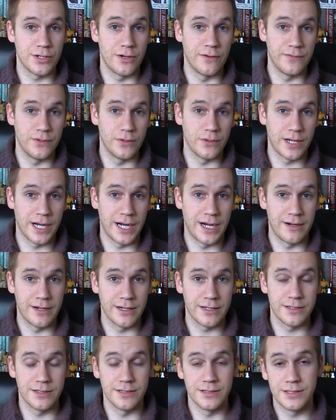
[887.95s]
of your
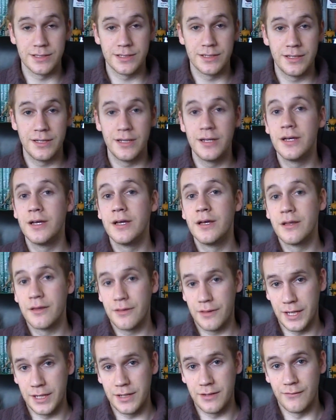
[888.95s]
characters.
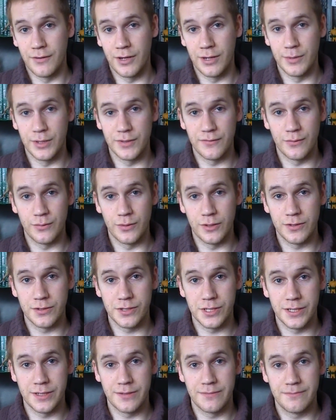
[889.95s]
Thank you very much for
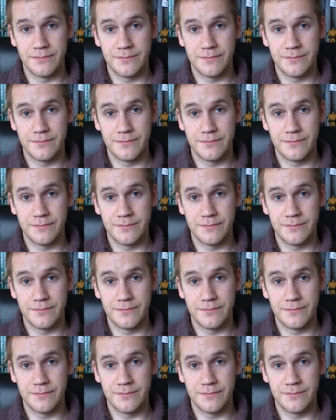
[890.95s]
watching.